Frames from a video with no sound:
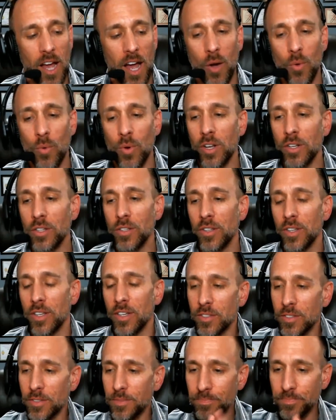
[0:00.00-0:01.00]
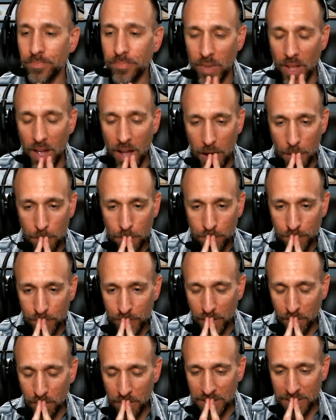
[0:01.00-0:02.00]
I want to do this. Let
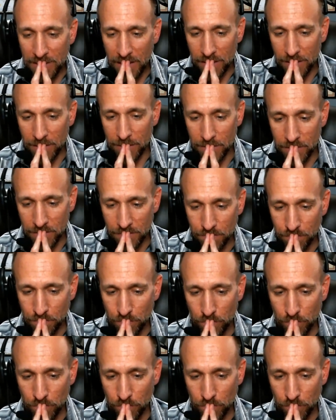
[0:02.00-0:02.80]
me say this.